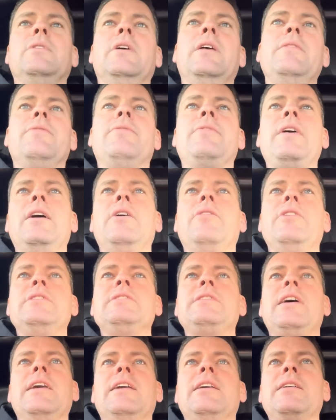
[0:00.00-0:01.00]
in theory,
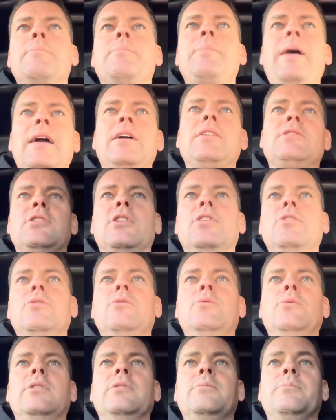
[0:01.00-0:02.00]
take it back
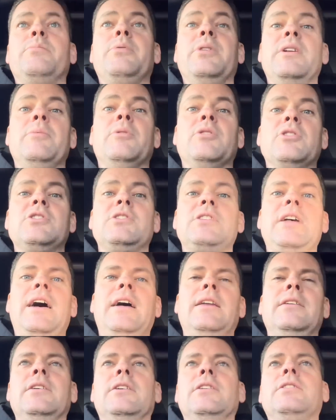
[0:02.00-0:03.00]
to pretty much
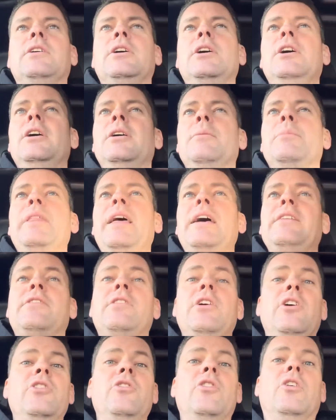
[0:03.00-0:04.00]
standard. But that's
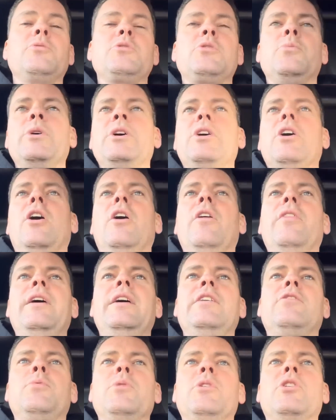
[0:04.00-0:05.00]
the only option we've got on
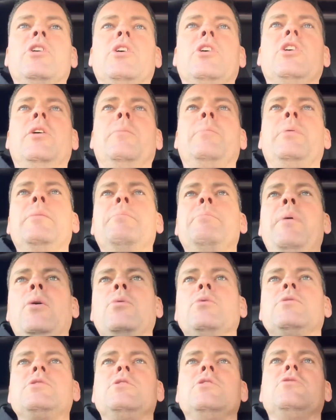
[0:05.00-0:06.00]
this. We've got a couple of
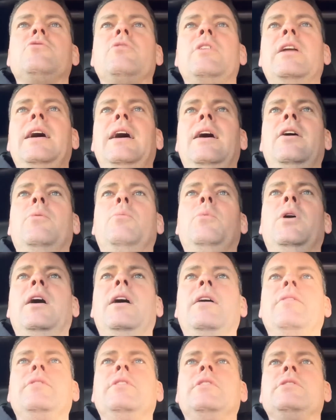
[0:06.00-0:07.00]
bolts to drill out and what
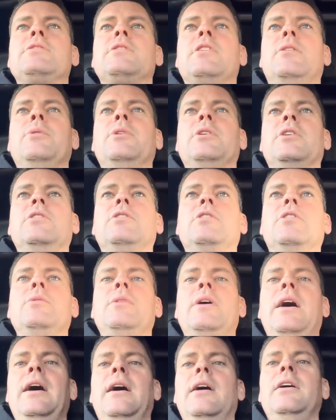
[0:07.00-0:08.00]
have you, so we're going to do
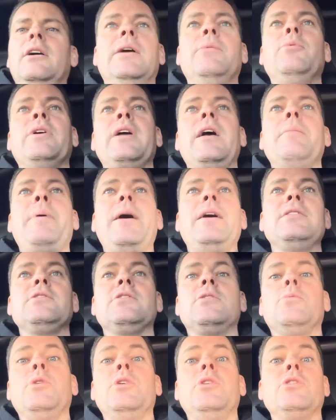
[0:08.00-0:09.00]
that. We'll get back
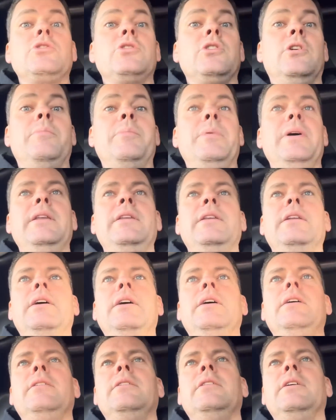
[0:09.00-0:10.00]
to the workshop and
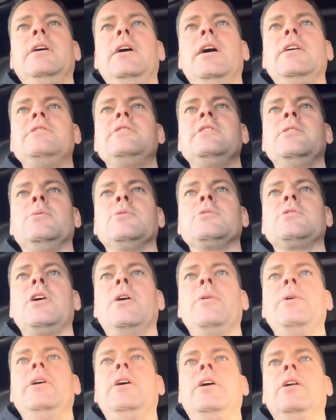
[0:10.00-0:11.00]
uh, and see what's
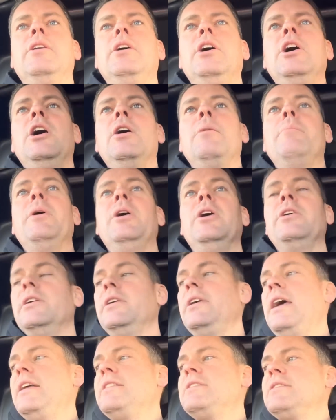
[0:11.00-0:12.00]
going on. But
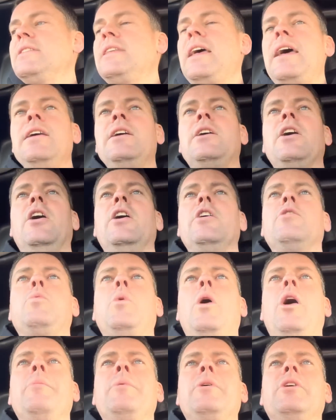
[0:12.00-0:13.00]
yeah, today, guys,
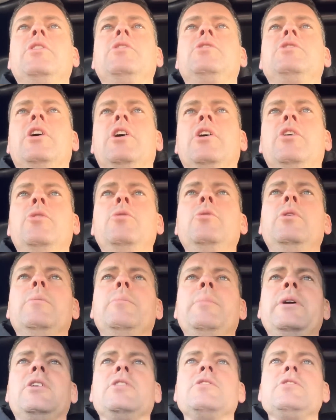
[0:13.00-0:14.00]
what I'm going to do,
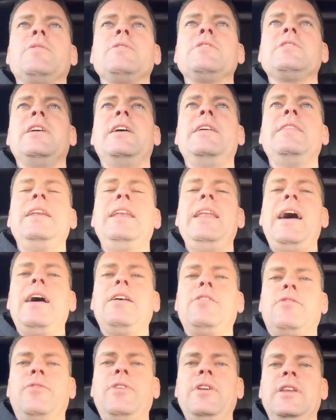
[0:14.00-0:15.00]
because obviously in the
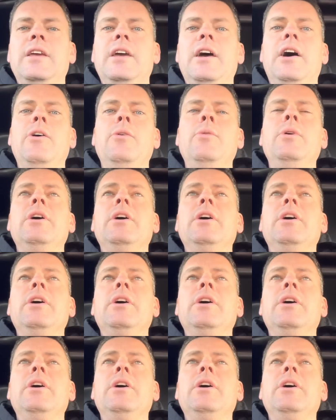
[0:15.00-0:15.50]
last video,